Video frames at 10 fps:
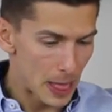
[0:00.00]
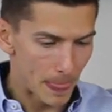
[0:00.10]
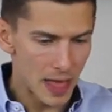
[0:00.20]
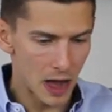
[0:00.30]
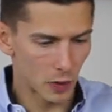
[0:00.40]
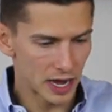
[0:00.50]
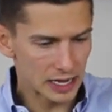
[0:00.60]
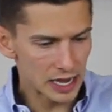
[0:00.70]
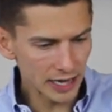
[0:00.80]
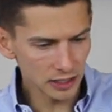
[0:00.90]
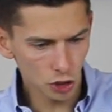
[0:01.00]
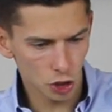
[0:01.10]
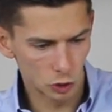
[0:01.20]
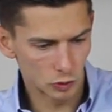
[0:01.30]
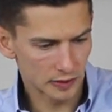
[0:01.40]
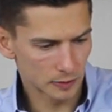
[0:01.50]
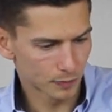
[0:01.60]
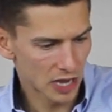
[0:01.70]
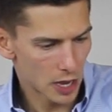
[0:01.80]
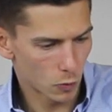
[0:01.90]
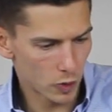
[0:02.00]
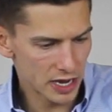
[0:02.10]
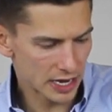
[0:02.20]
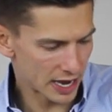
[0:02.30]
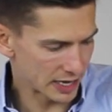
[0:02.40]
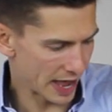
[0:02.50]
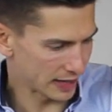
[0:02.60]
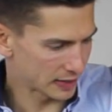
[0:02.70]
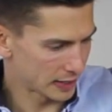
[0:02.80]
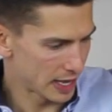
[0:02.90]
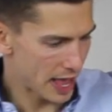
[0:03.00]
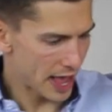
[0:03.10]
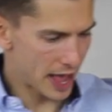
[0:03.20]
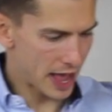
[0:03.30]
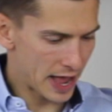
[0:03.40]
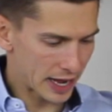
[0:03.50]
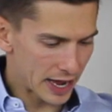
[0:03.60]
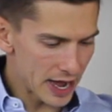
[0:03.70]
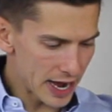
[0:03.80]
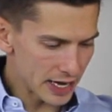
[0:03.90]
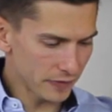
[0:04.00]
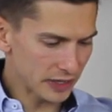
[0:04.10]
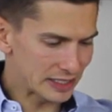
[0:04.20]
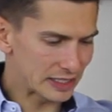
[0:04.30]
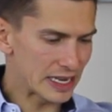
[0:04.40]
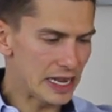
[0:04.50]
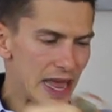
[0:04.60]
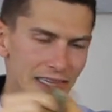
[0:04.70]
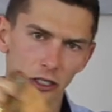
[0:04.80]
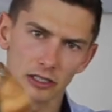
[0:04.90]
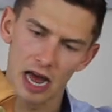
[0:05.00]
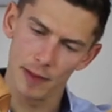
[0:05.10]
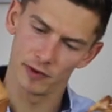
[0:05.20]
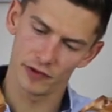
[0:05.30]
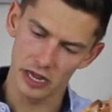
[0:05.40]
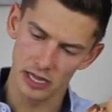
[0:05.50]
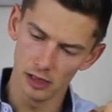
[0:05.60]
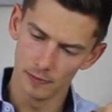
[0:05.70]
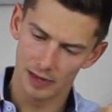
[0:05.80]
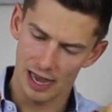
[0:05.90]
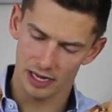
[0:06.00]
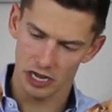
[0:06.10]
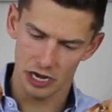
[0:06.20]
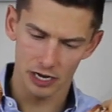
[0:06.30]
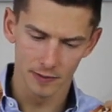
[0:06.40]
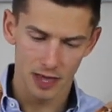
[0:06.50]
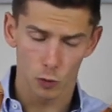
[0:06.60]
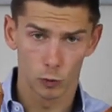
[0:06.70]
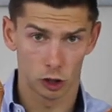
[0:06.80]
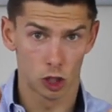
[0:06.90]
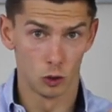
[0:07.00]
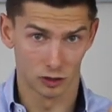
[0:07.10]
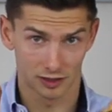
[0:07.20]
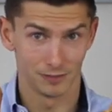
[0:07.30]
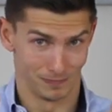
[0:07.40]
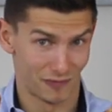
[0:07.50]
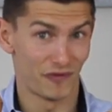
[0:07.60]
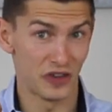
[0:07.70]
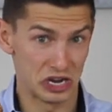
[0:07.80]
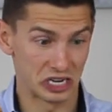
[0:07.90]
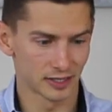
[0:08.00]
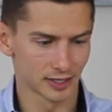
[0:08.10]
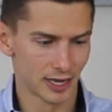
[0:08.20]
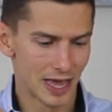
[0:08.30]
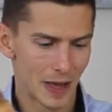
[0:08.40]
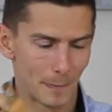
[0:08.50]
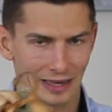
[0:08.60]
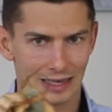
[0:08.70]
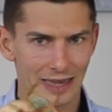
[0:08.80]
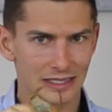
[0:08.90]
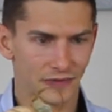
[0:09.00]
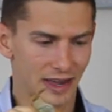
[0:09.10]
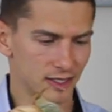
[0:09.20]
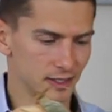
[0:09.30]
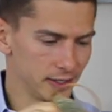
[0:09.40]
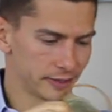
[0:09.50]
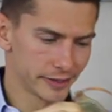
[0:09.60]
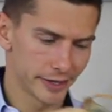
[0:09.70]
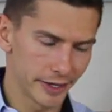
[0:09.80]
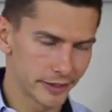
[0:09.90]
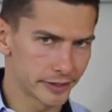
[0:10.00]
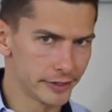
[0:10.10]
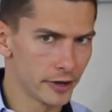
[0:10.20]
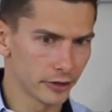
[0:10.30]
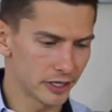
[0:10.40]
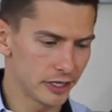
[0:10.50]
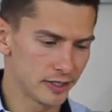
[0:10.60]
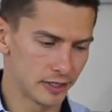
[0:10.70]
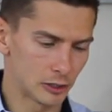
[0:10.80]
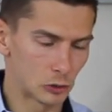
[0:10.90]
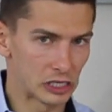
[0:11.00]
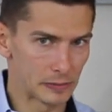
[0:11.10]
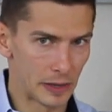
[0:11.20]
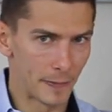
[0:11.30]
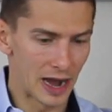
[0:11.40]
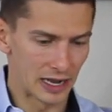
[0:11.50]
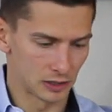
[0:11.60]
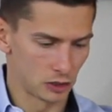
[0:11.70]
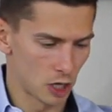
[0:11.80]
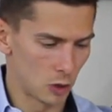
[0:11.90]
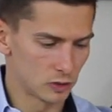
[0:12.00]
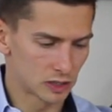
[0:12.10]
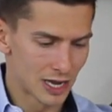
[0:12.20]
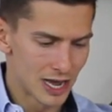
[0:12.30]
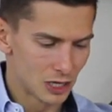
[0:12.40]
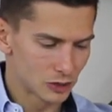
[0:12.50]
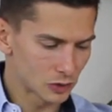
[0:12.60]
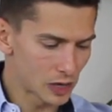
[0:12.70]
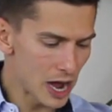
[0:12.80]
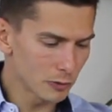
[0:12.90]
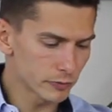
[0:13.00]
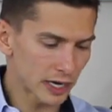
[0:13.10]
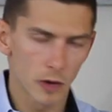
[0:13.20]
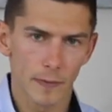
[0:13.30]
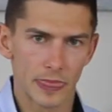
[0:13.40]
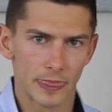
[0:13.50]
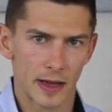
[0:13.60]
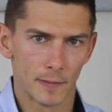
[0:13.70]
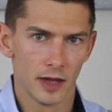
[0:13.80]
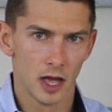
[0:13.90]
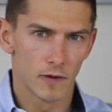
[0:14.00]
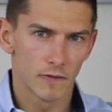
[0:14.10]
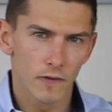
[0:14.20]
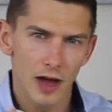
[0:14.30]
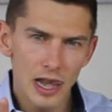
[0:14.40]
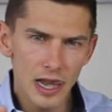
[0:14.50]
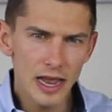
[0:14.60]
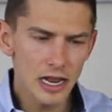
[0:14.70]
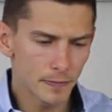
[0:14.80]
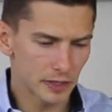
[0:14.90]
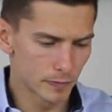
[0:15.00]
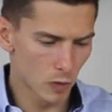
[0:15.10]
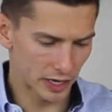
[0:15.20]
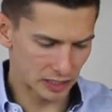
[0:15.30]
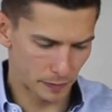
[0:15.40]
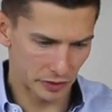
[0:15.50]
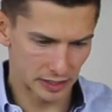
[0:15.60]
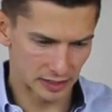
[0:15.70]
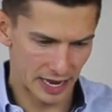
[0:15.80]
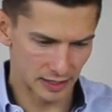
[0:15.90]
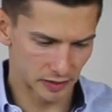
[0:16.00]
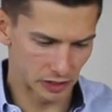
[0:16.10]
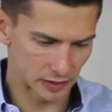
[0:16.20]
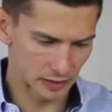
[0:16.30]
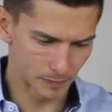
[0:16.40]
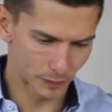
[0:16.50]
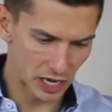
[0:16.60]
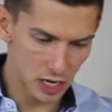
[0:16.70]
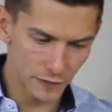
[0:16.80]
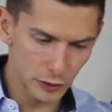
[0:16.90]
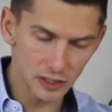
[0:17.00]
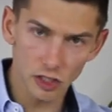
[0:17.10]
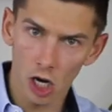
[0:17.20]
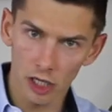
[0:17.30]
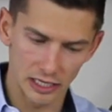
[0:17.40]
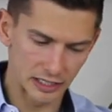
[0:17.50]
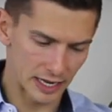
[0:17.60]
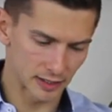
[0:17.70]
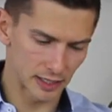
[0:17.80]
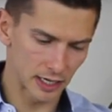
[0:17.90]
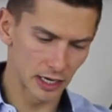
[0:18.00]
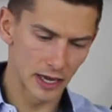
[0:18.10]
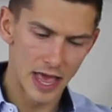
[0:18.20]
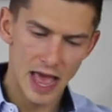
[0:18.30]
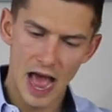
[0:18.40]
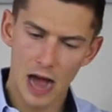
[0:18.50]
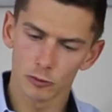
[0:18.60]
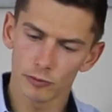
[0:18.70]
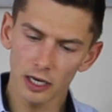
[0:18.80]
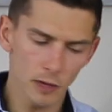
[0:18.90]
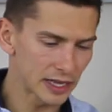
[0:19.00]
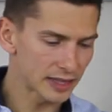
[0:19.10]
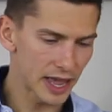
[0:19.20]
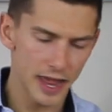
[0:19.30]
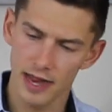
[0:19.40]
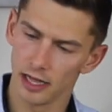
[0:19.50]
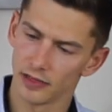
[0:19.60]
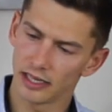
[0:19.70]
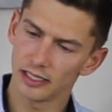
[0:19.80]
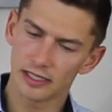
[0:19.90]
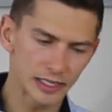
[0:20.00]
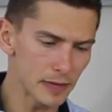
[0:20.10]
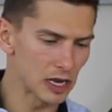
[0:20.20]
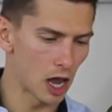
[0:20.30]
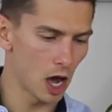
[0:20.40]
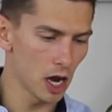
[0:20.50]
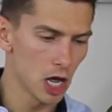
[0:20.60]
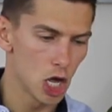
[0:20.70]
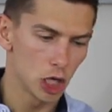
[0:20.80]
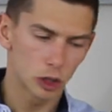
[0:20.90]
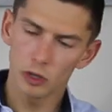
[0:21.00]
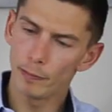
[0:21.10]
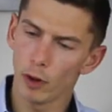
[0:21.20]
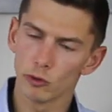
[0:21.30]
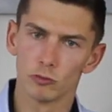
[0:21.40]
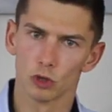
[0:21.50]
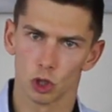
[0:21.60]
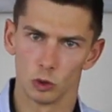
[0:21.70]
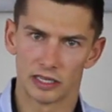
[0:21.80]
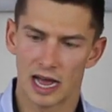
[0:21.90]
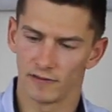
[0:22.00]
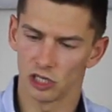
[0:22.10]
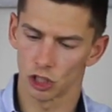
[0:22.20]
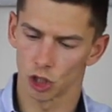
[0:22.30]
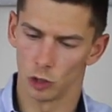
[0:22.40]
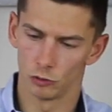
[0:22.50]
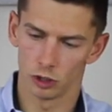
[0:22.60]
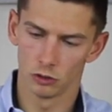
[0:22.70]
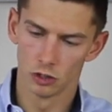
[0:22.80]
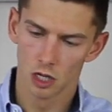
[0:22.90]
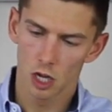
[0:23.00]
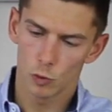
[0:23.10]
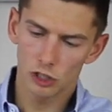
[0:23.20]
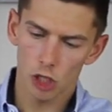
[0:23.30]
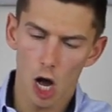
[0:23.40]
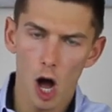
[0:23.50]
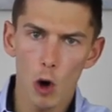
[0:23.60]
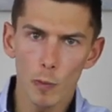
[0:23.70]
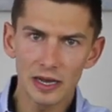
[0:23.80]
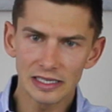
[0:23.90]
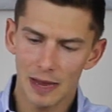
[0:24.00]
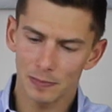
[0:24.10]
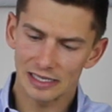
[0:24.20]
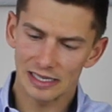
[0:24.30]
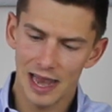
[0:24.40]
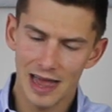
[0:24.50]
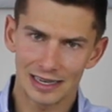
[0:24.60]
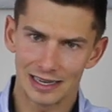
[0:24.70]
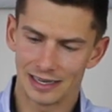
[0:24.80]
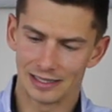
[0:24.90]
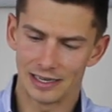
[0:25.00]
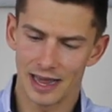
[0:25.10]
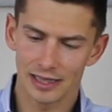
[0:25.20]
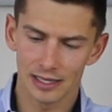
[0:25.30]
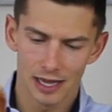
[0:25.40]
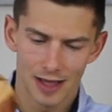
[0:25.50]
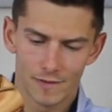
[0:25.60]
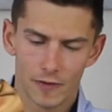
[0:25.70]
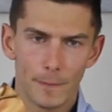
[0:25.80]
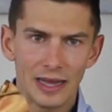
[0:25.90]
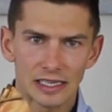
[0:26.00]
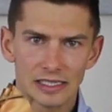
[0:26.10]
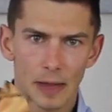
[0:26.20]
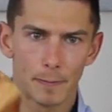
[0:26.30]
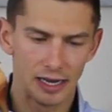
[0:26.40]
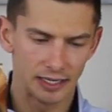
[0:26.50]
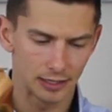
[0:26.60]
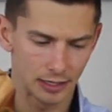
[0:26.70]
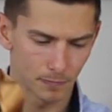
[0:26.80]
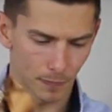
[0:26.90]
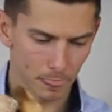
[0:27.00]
Now, in Latin shoes, we can get a kind of a stiletto type of heel, like here, which looks fierce, but let's face it, it's not easy to keep the balance on those. So I would recommend them for a little bit more experienced dancers. If you're starting dancing, I would recommend a heel that is similar to a ballroom shoes that I've just showed you, which opens up slightly at the end for better stability.